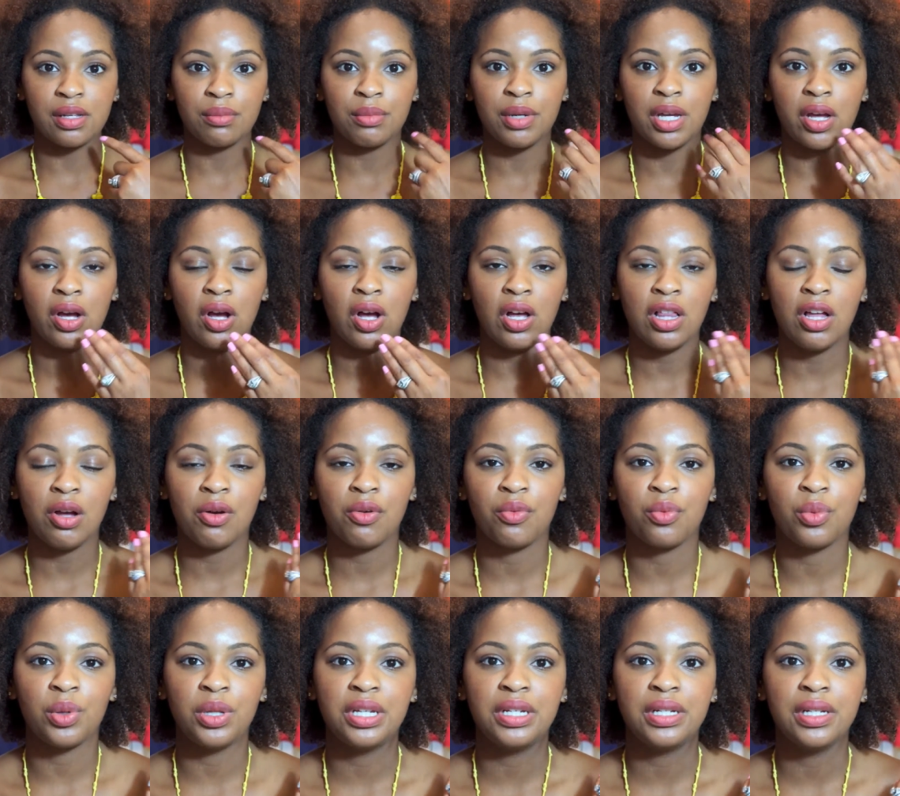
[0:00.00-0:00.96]
I mean, all I
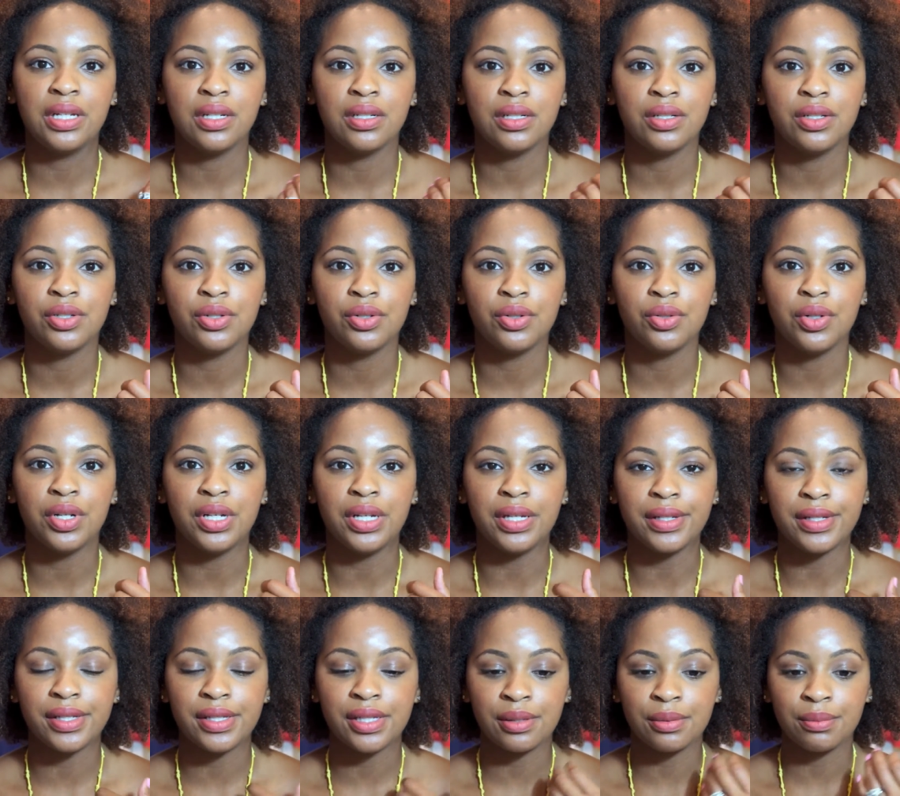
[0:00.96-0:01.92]
really need to do
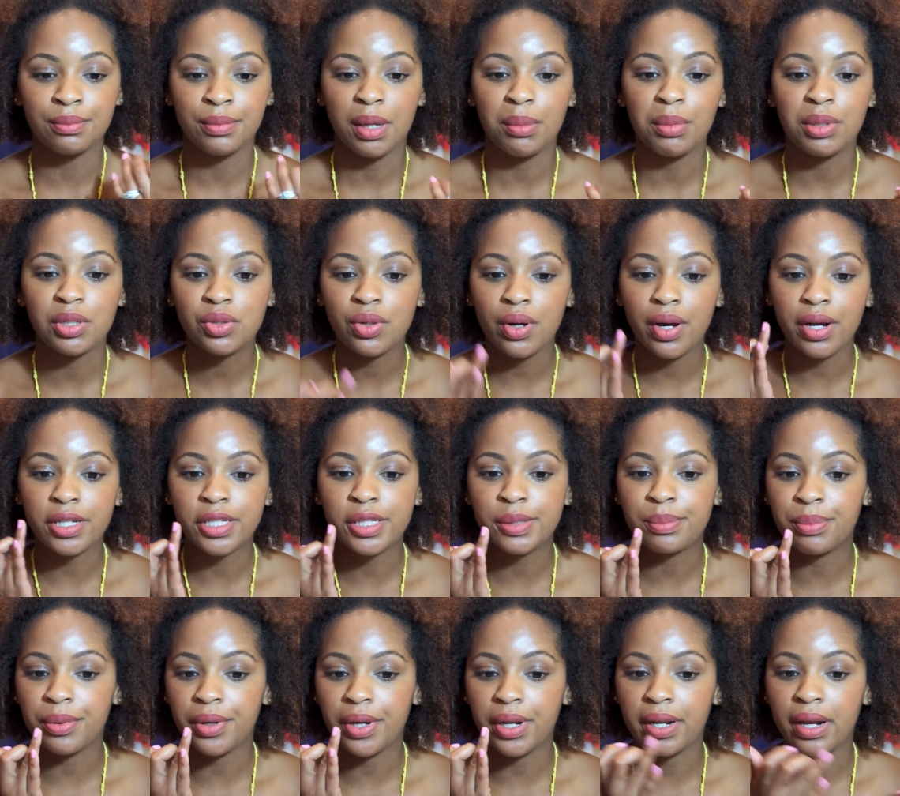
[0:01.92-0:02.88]
is maybe try to
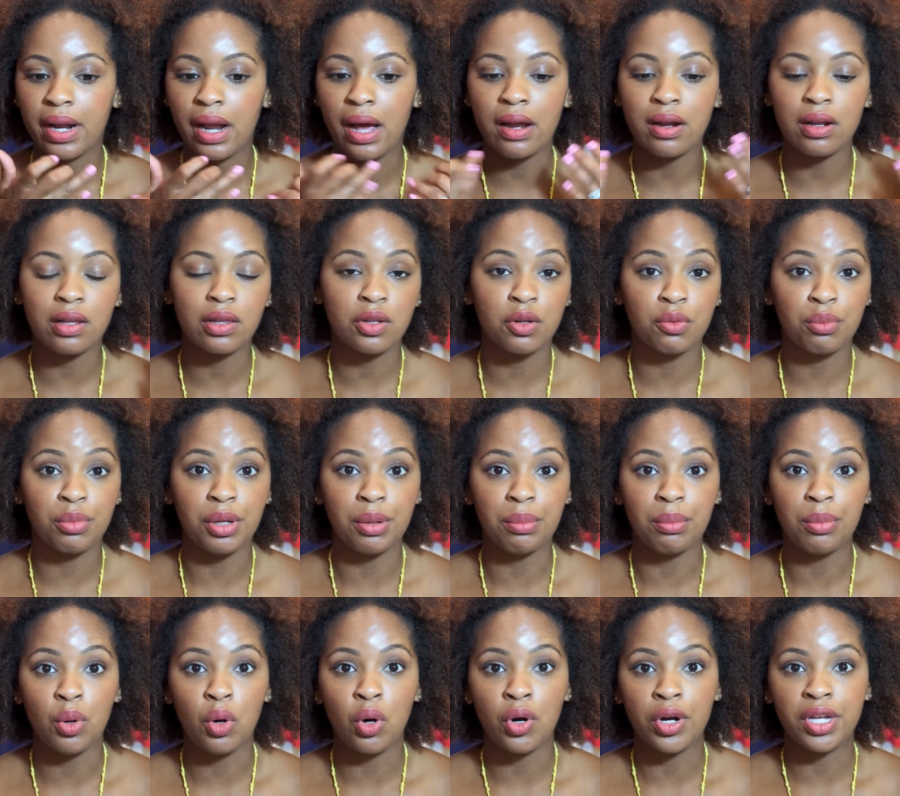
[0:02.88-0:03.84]
spread it out a little
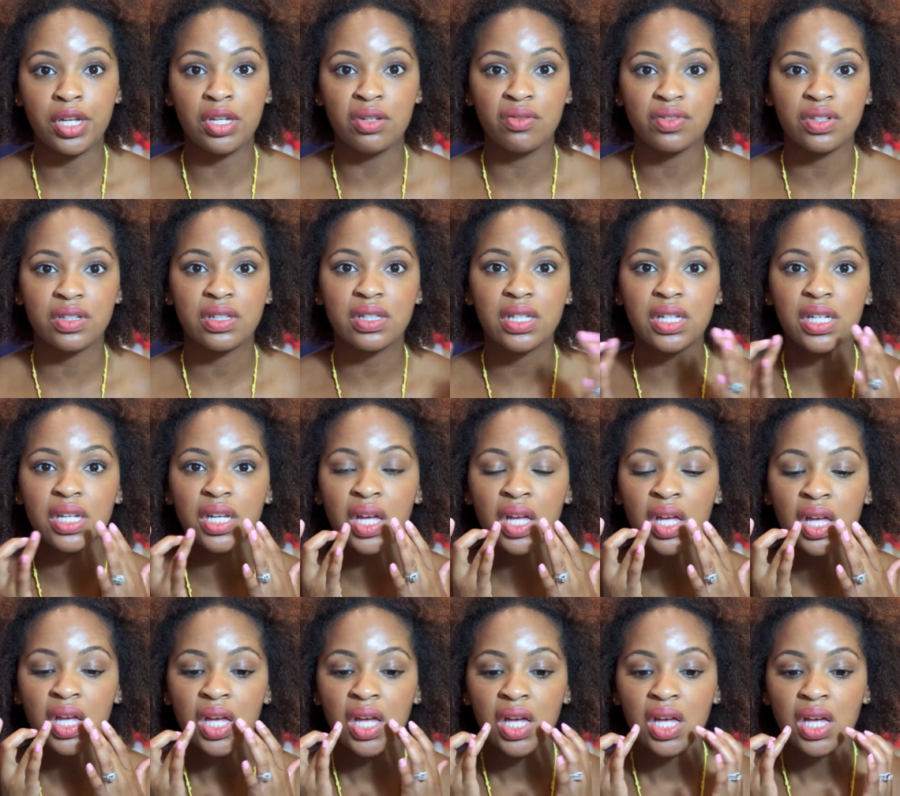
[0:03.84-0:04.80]
bit more evenly
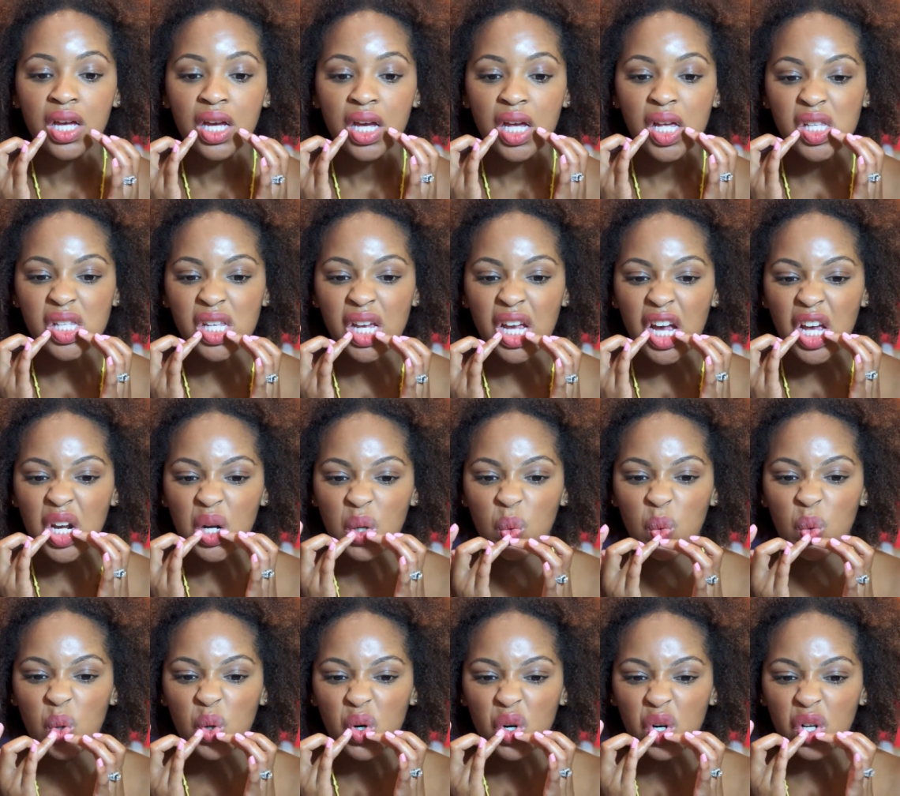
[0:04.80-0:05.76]
because it kind
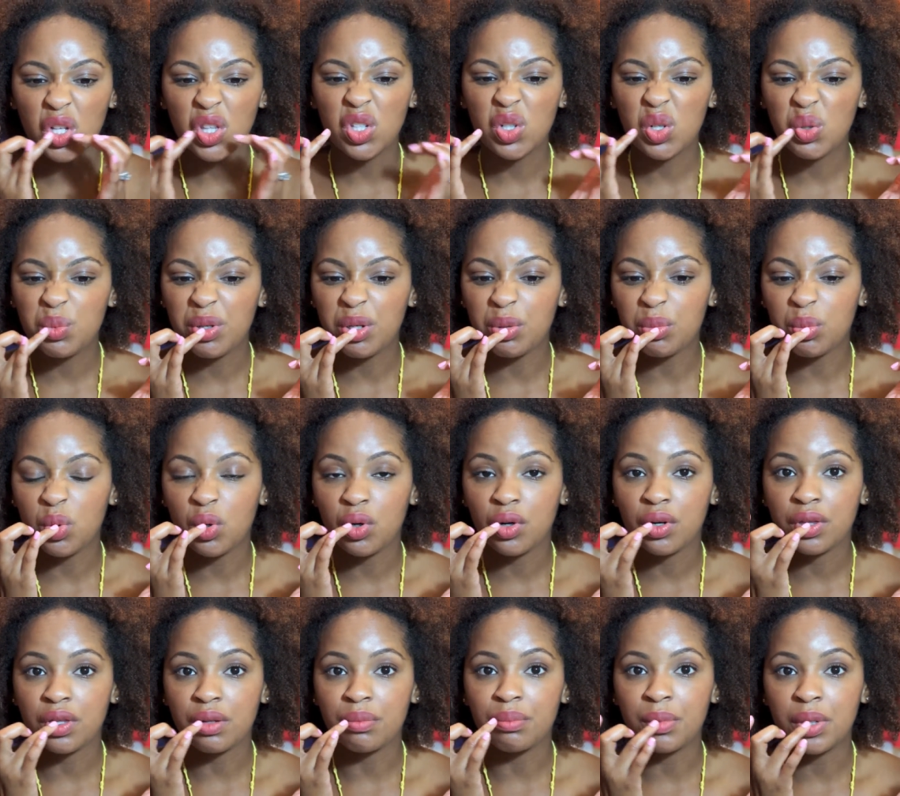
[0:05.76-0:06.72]
of wore a little bit
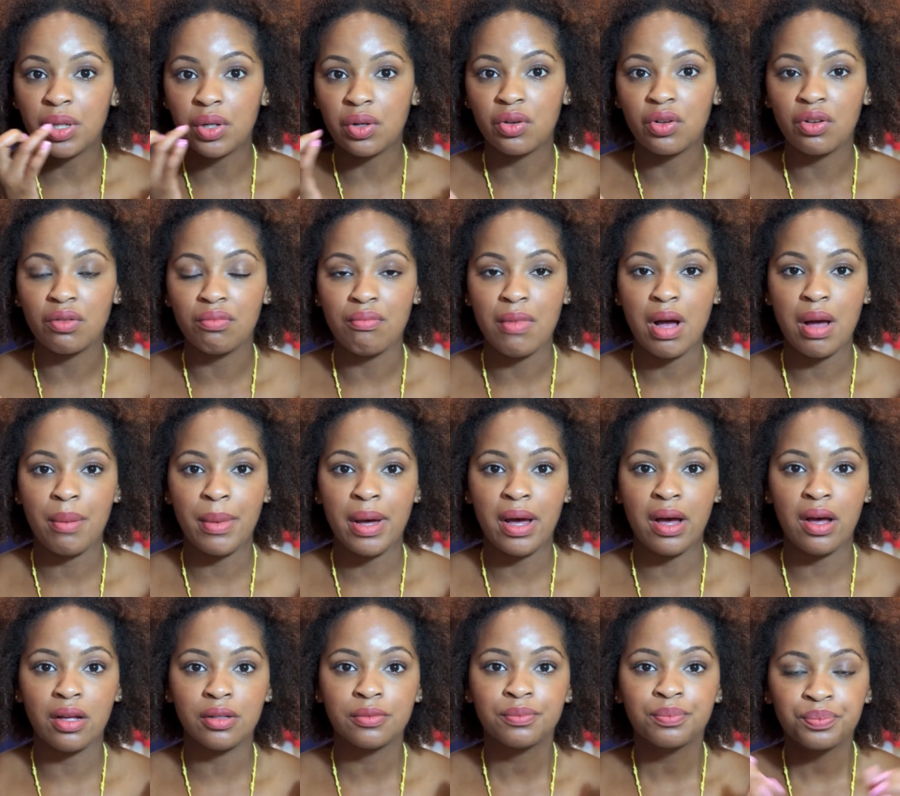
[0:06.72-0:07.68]
more in the middle of my
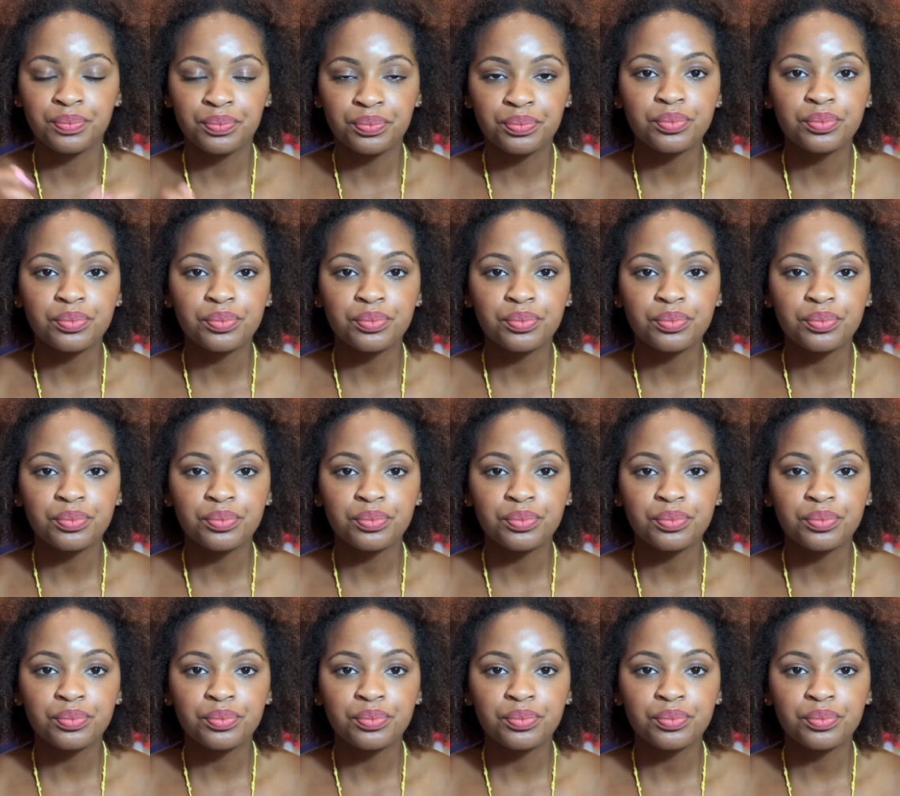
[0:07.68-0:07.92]
mouth.